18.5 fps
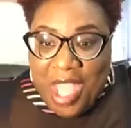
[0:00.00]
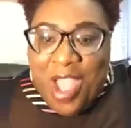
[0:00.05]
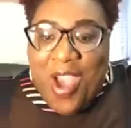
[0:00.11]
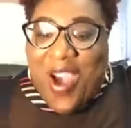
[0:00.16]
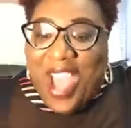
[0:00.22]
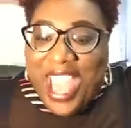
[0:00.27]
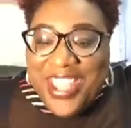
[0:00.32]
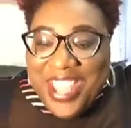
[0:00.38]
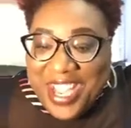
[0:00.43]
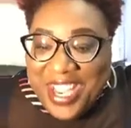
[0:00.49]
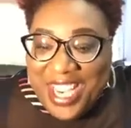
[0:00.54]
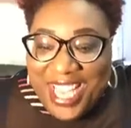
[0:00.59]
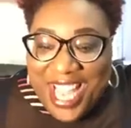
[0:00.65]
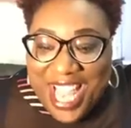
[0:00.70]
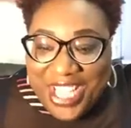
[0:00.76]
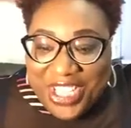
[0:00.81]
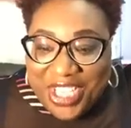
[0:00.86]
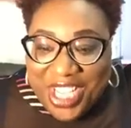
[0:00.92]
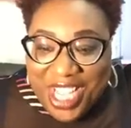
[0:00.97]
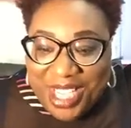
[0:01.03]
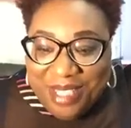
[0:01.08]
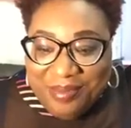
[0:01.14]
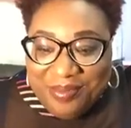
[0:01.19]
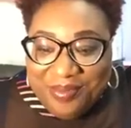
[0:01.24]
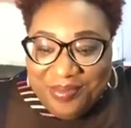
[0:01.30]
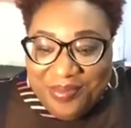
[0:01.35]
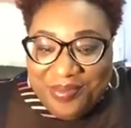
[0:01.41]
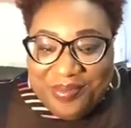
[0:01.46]
Oh, hey there, Elisha.
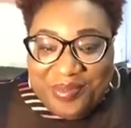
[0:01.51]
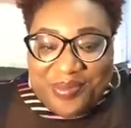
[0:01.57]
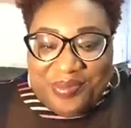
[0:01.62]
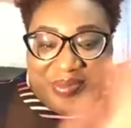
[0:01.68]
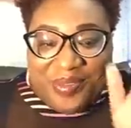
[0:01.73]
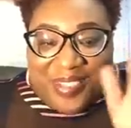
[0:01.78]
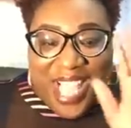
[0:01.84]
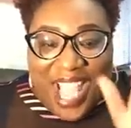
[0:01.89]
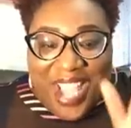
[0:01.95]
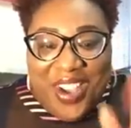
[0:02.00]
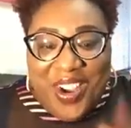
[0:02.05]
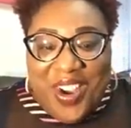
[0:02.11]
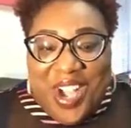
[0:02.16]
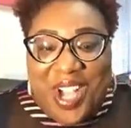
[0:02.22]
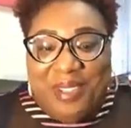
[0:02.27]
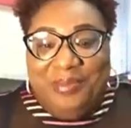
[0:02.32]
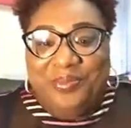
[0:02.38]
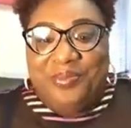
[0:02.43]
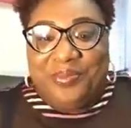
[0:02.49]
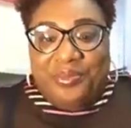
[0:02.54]
Hey, girl.